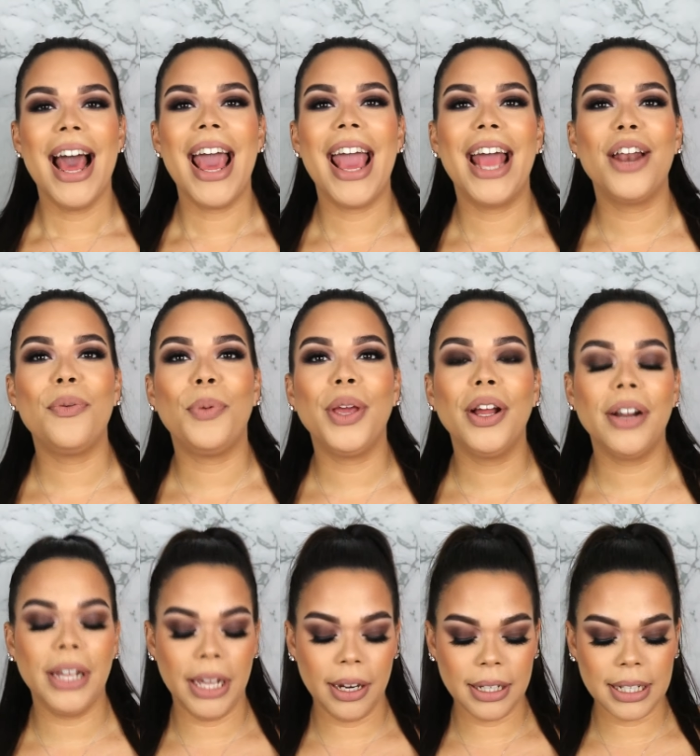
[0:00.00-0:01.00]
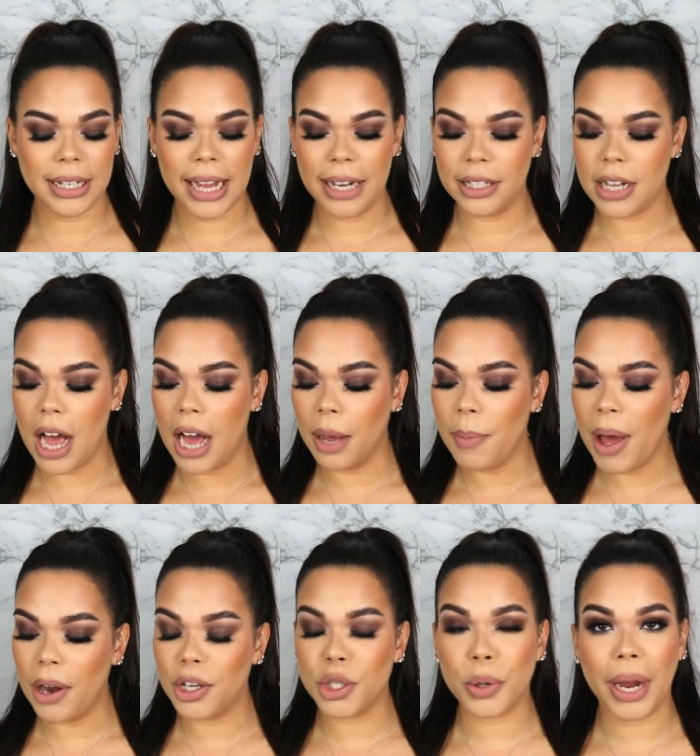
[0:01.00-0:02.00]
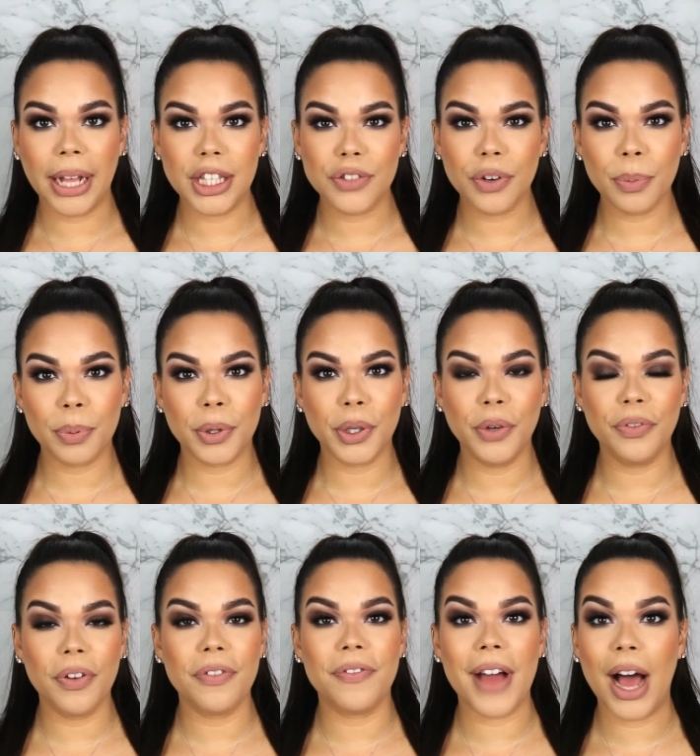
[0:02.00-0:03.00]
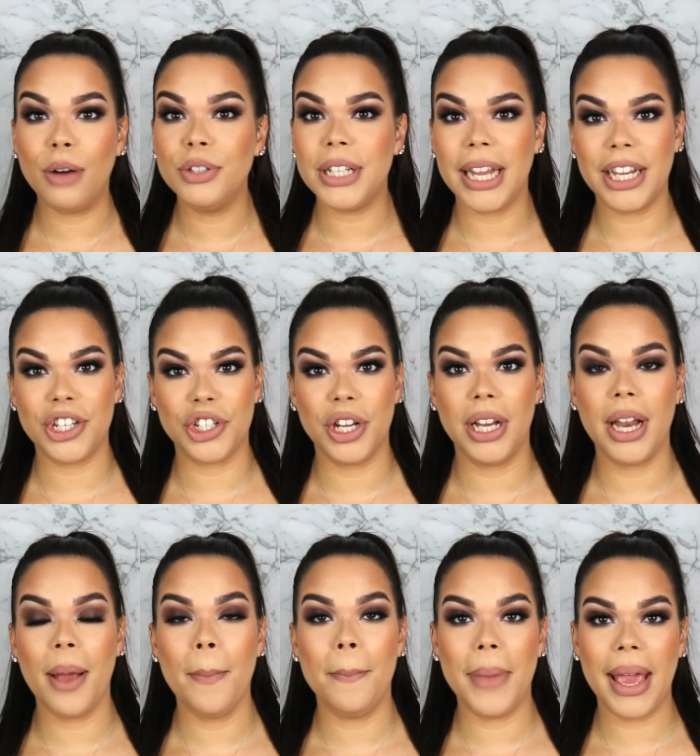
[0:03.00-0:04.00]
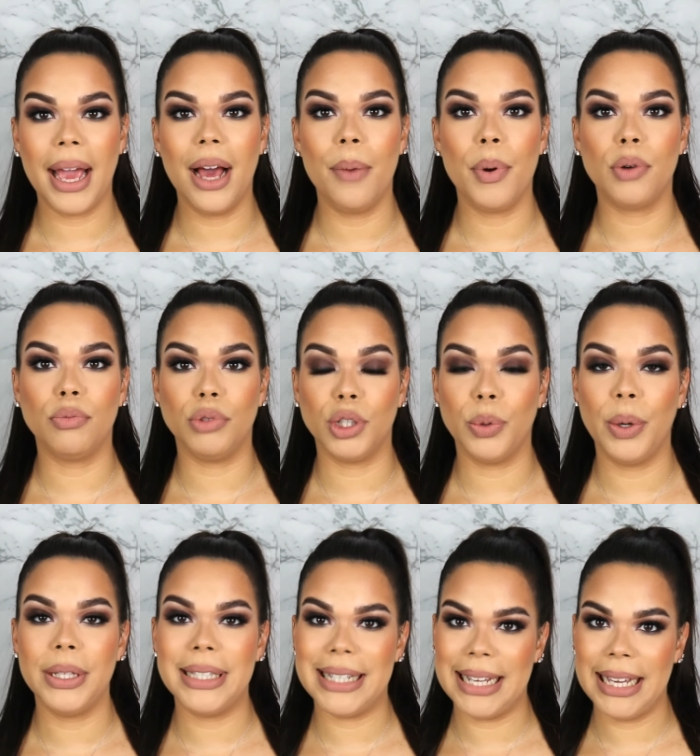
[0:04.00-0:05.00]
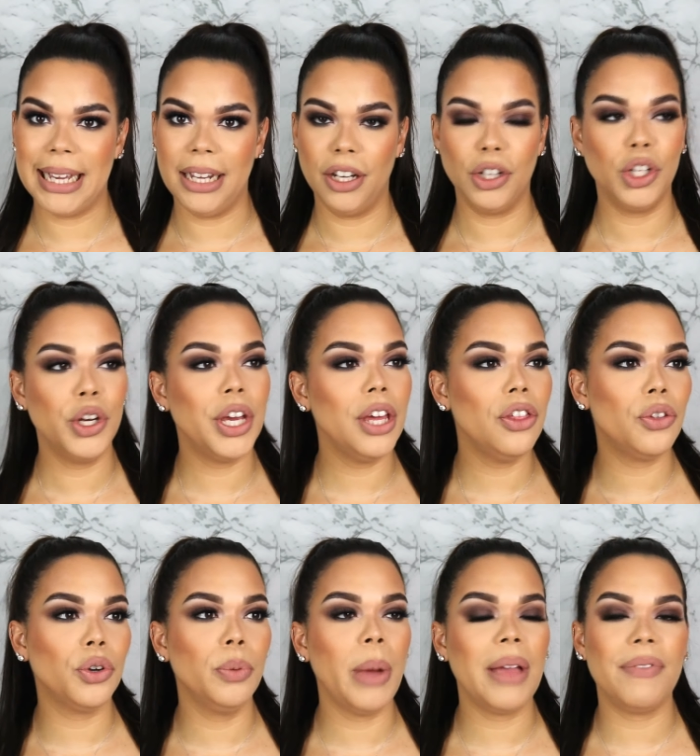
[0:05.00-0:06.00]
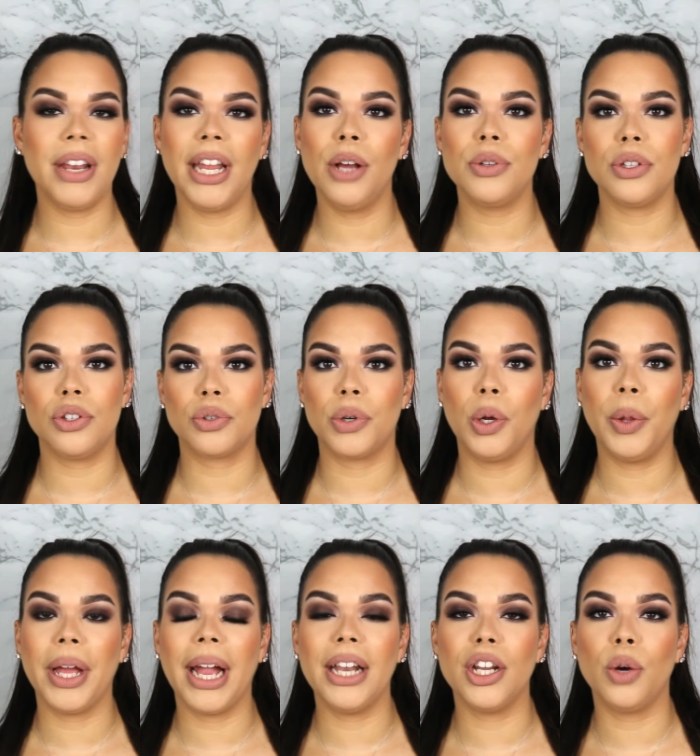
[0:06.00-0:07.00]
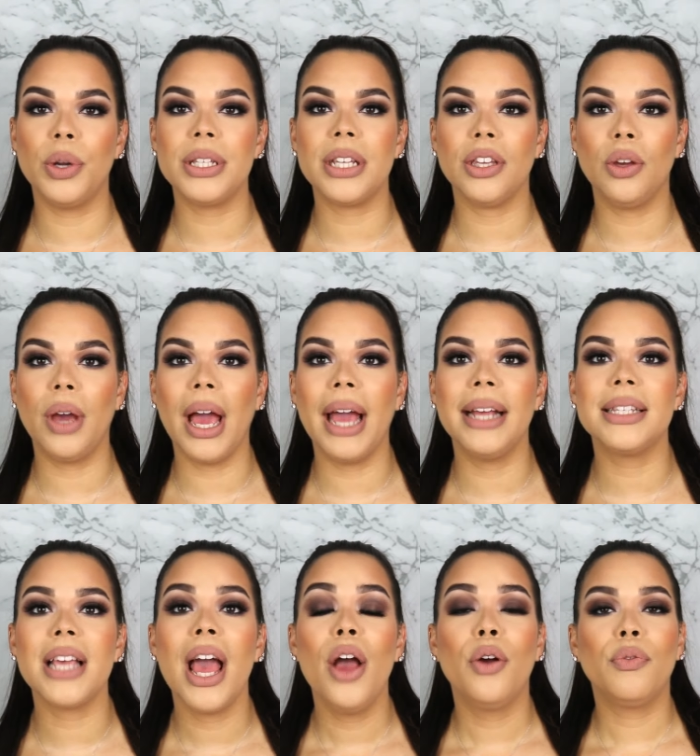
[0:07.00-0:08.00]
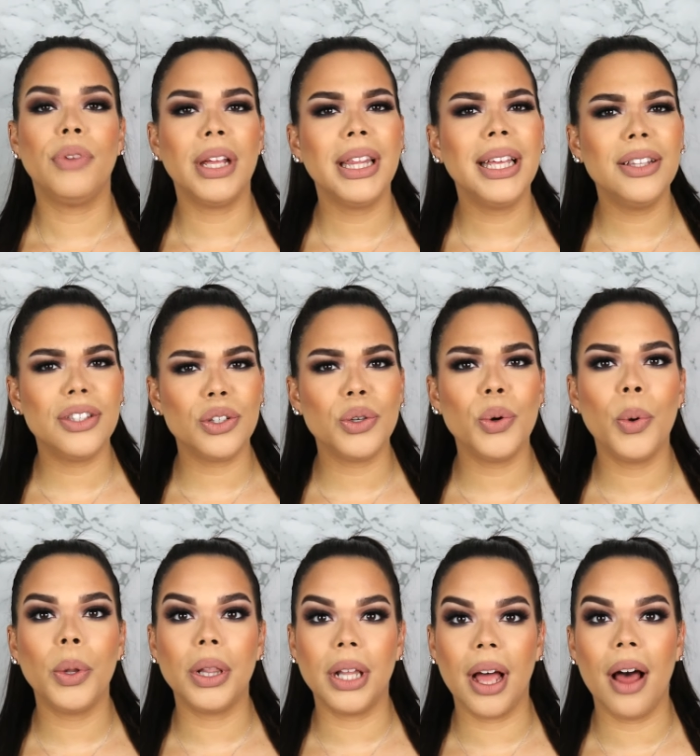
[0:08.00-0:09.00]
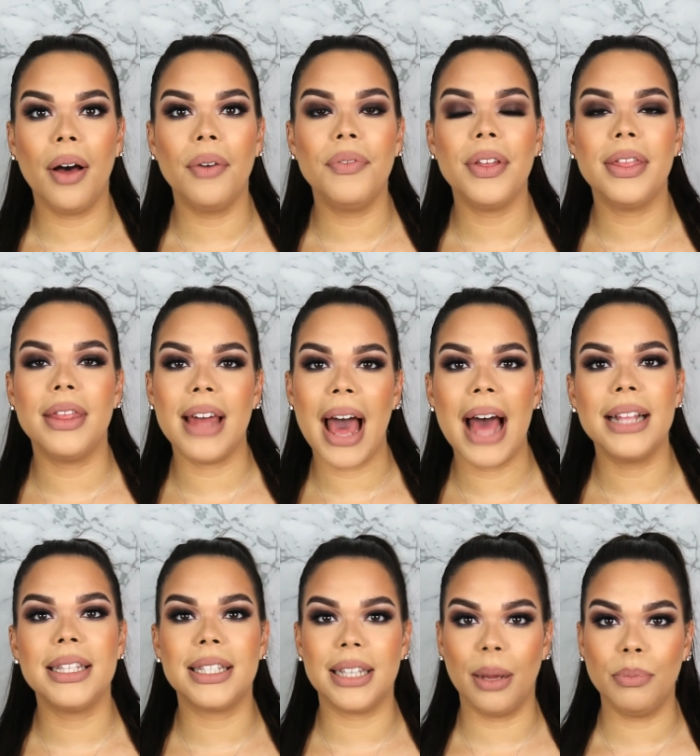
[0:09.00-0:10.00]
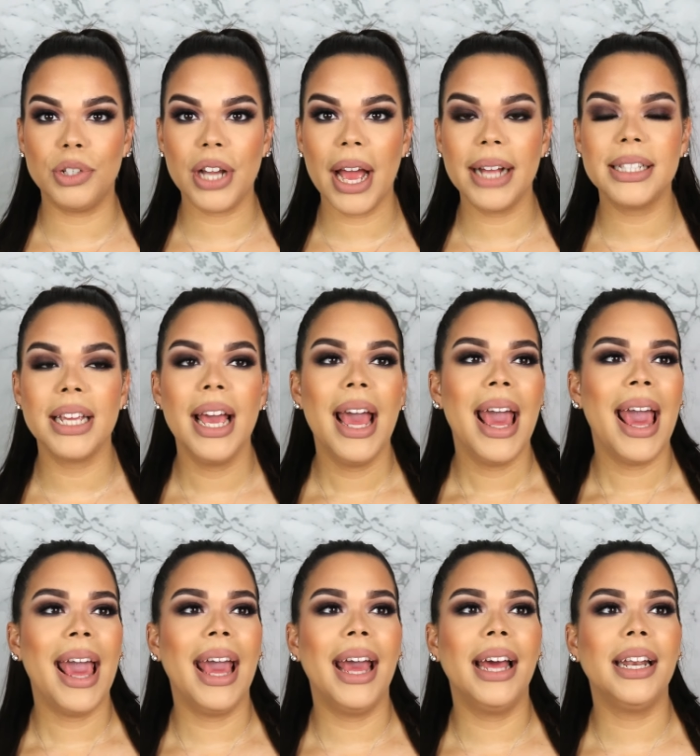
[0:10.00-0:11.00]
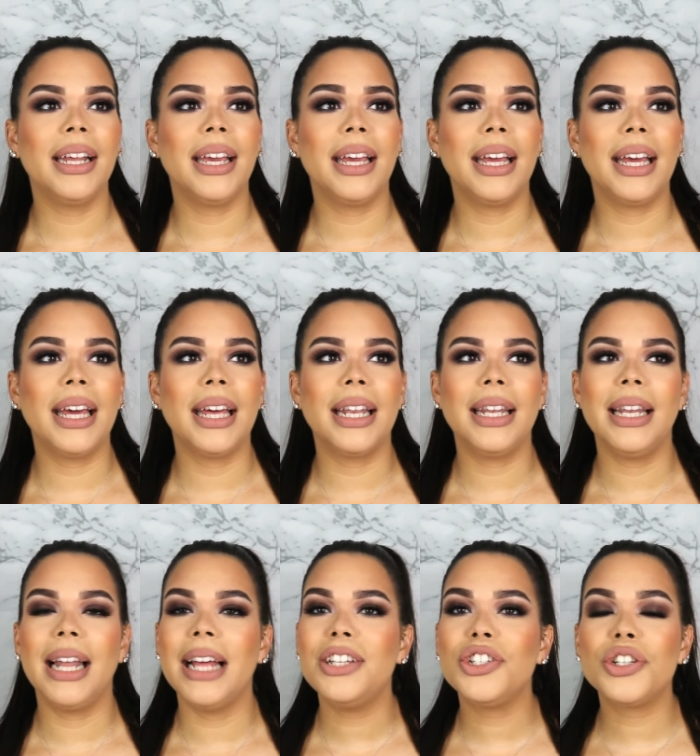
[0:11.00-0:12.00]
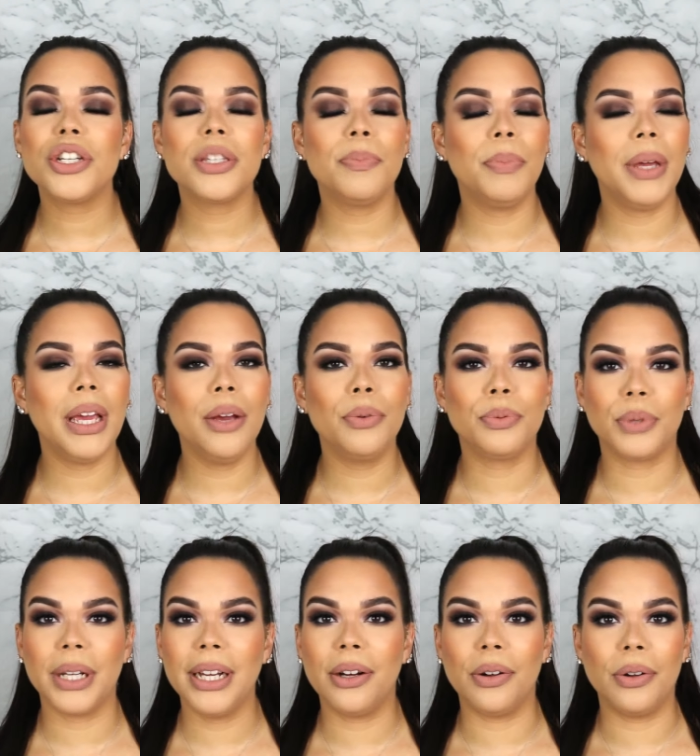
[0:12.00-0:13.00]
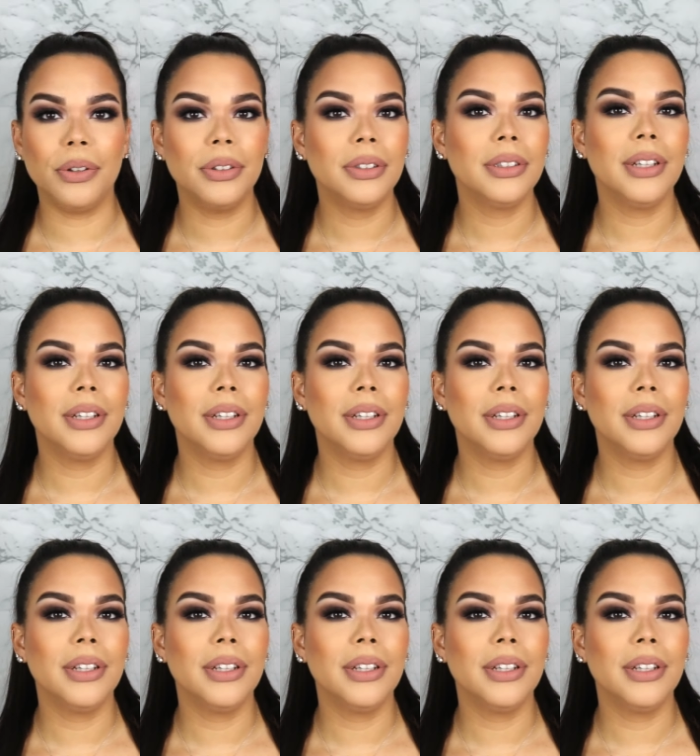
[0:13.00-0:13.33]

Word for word: And we are here today to talk about a transfer-proof foundation makeup routine. Looking through my videos and scrolling, I noticed that you guys really do love that subject and let's just be real